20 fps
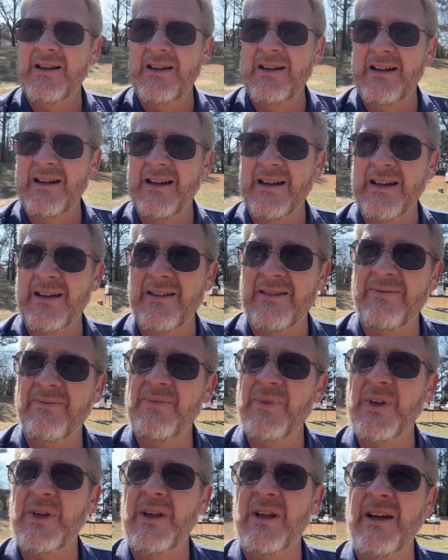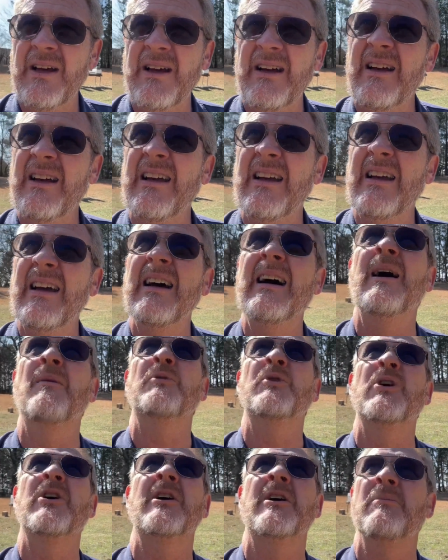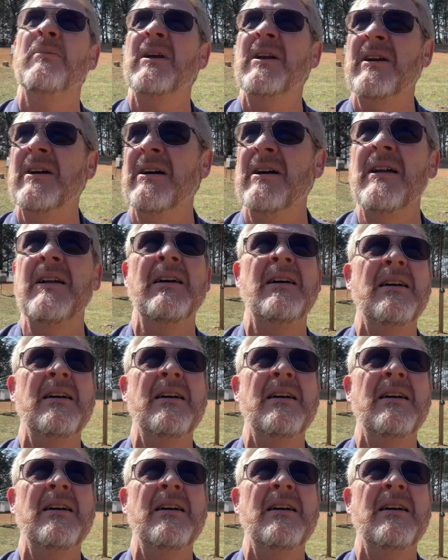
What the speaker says: and I'm sure it can be done.